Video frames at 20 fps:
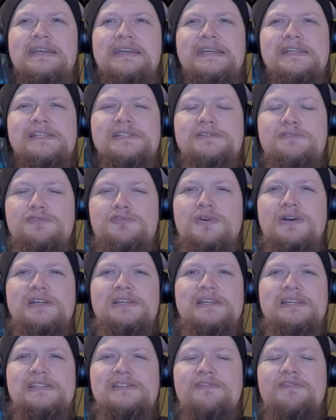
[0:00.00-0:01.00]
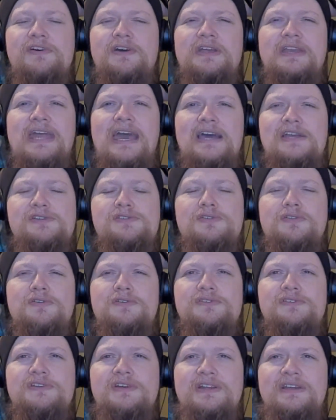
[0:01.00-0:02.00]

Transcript: he's a fucking edge lord